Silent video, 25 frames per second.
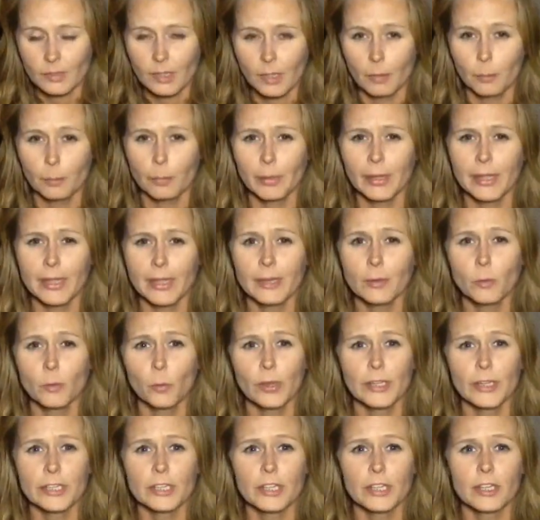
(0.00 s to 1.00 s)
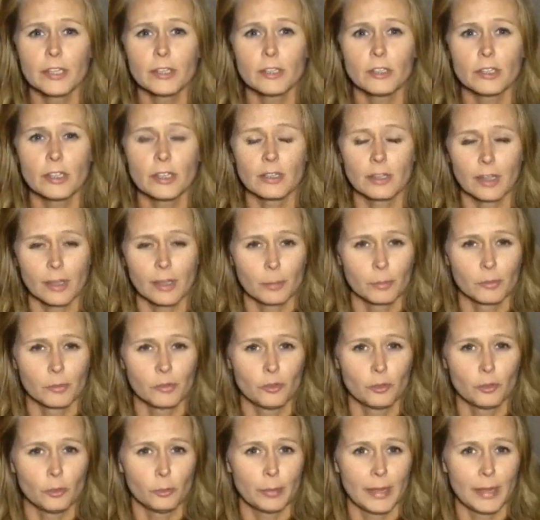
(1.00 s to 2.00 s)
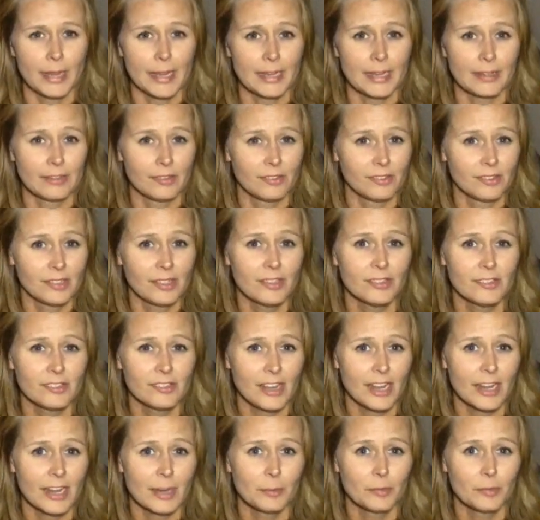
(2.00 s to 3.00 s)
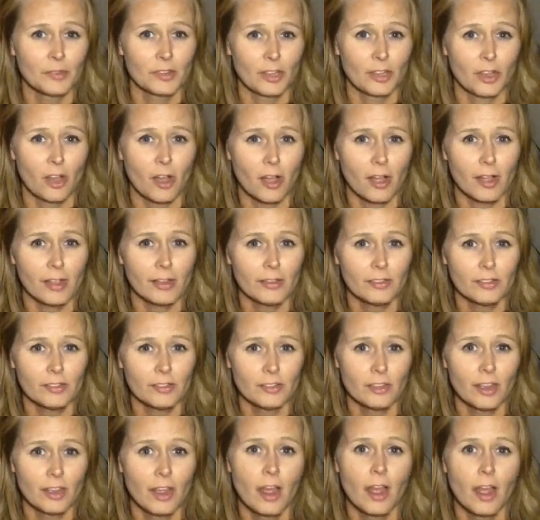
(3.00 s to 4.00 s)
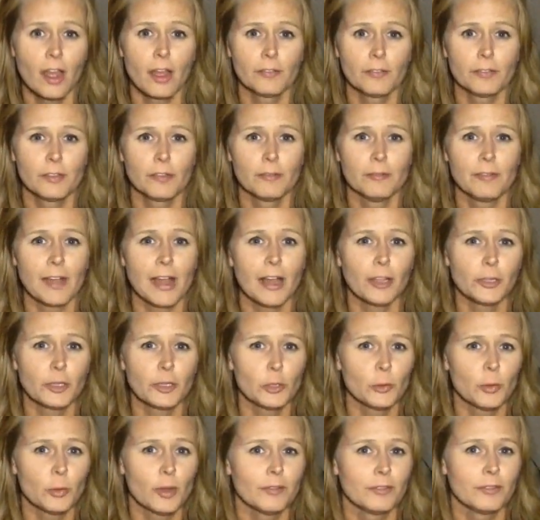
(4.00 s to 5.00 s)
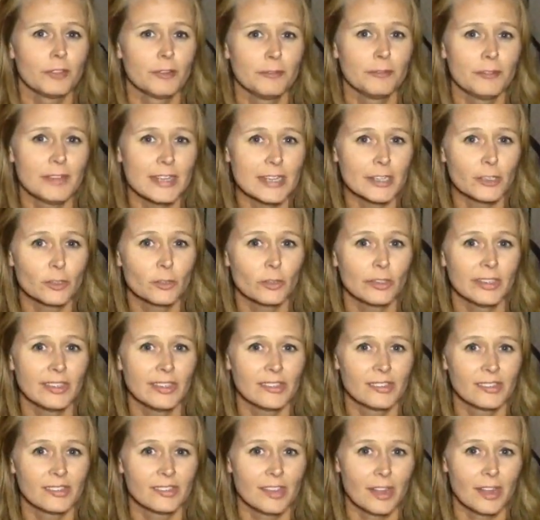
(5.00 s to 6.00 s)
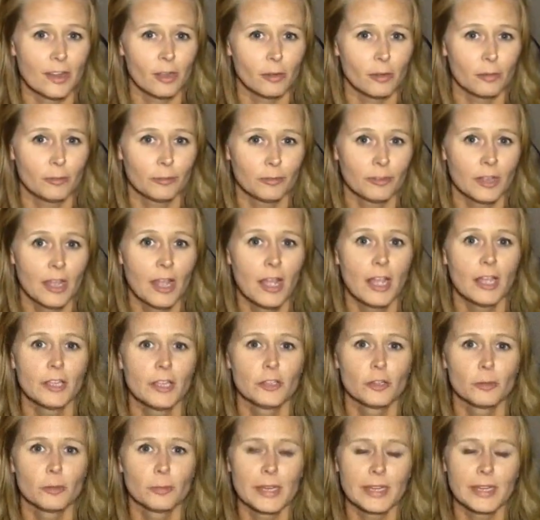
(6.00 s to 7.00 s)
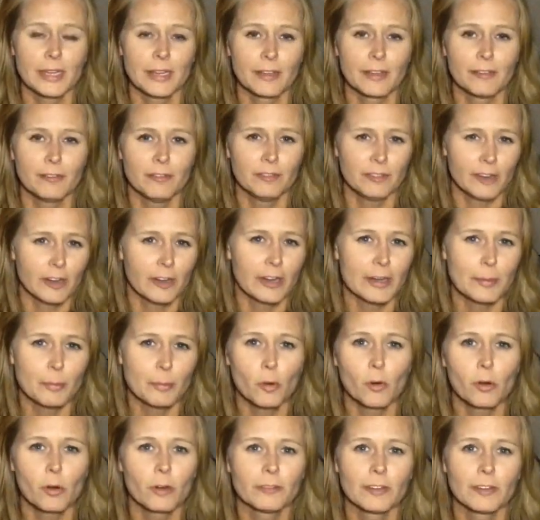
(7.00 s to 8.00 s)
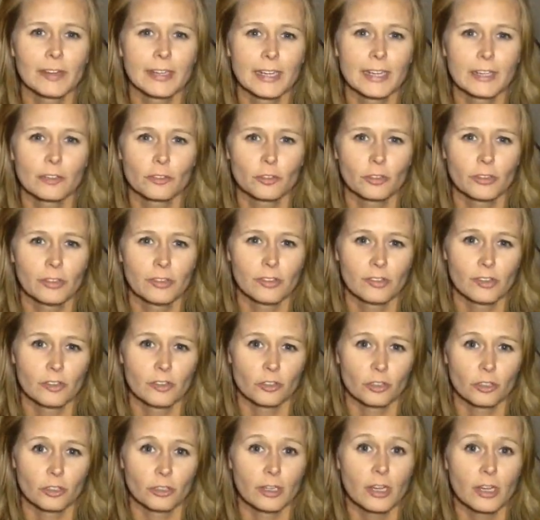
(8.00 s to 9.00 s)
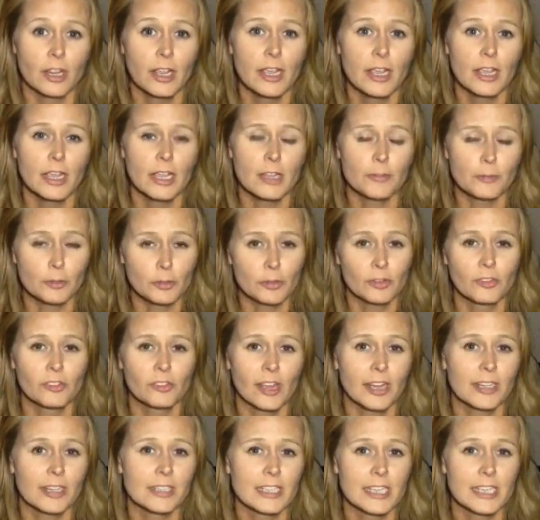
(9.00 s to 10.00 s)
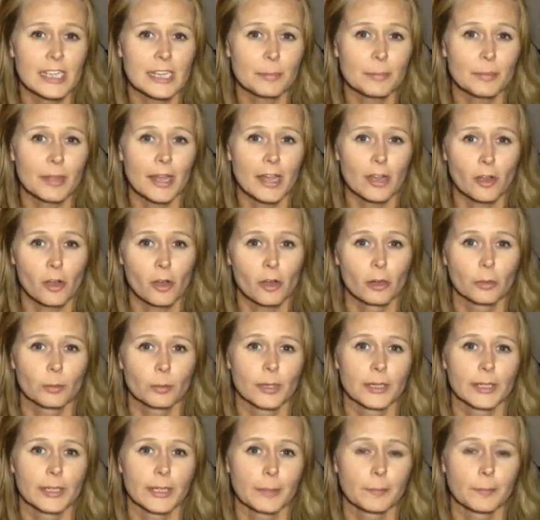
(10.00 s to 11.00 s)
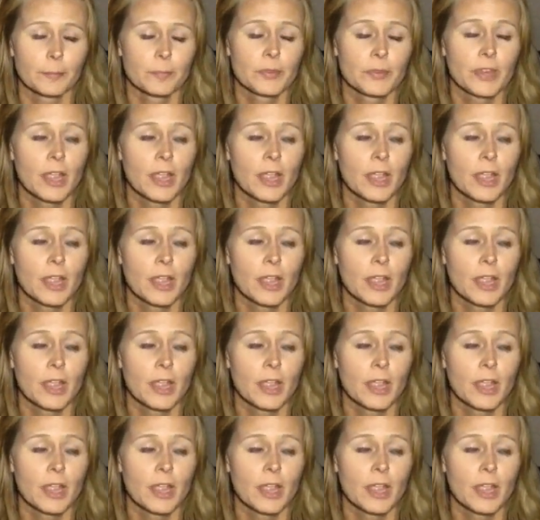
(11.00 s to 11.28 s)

But when it comes to paying six times the cost of the value of the vehicle itself, you're making a very poor financial decision if you decide to keep that car running.